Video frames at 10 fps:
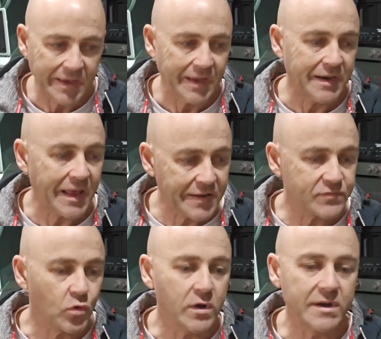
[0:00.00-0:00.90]
Now let's
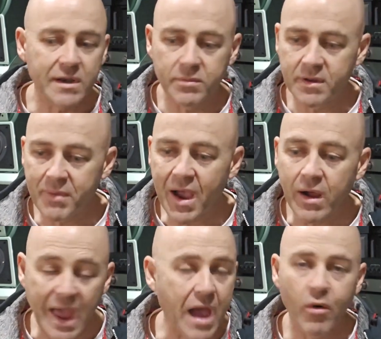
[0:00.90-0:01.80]
talk a little bit about
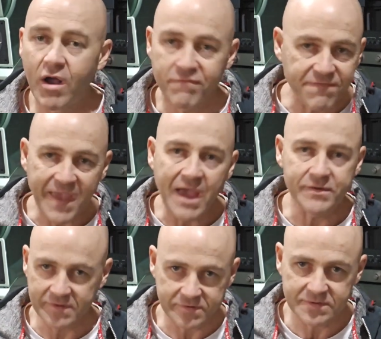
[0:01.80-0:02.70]
how I found
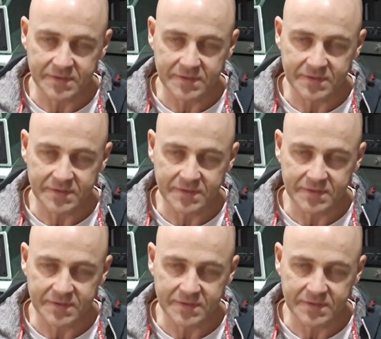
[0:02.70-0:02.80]
it.